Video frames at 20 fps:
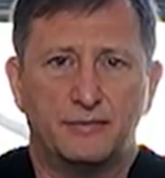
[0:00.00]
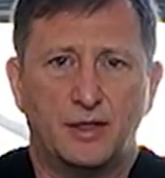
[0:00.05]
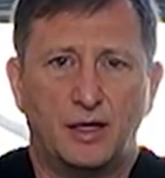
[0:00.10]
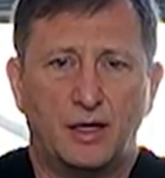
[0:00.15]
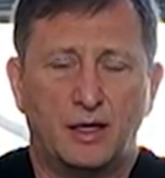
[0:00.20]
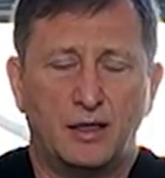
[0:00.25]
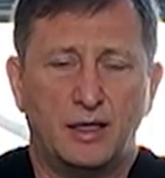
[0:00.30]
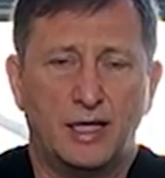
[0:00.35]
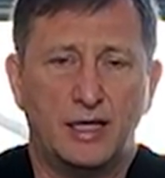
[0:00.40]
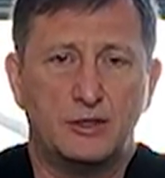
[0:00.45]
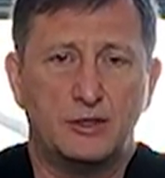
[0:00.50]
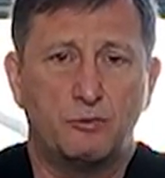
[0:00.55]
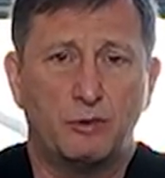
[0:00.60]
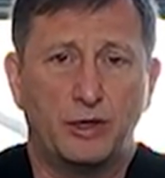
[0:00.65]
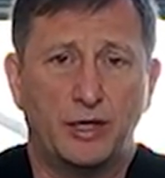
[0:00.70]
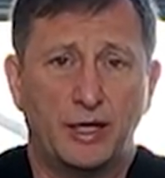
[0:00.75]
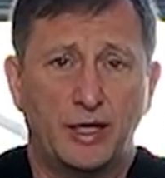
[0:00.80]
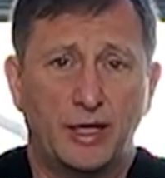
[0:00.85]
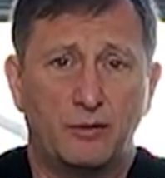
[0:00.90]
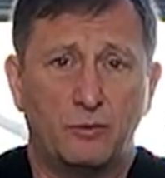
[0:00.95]
last
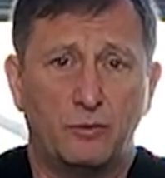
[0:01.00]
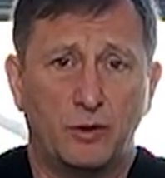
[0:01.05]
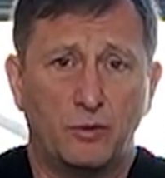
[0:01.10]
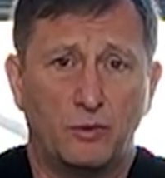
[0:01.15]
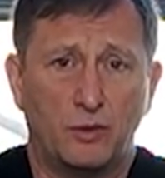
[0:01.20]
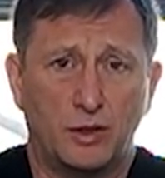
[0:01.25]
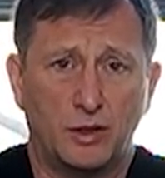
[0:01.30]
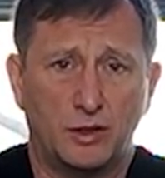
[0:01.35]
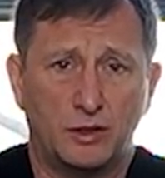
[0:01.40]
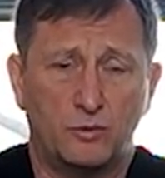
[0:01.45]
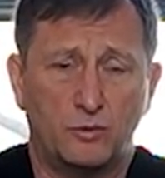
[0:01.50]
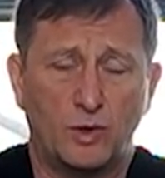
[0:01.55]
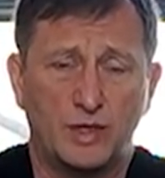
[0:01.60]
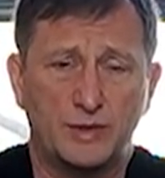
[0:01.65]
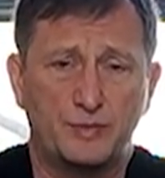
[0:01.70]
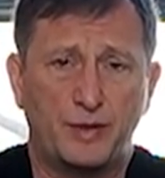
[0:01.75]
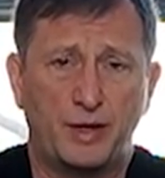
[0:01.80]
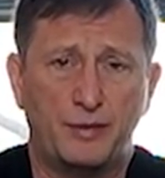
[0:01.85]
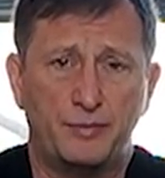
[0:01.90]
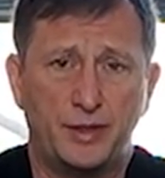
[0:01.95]
week, again, we were at
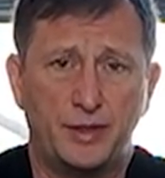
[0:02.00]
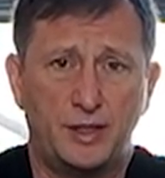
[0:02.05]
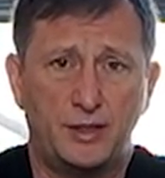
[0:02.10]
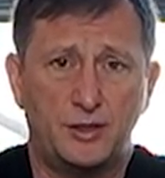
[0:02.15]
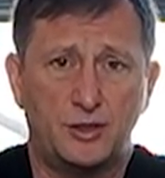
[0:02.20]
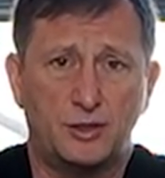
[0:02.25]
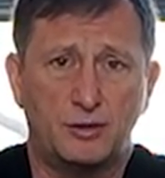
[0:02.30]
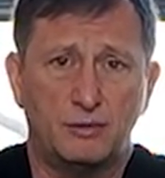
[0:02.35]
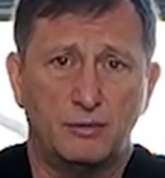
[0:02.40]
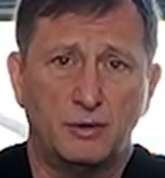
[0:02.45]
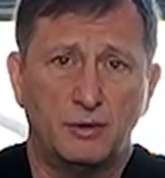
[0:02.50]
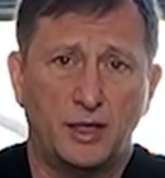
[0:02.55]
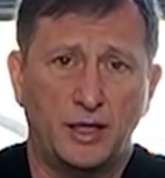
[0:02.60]
West Palm Beach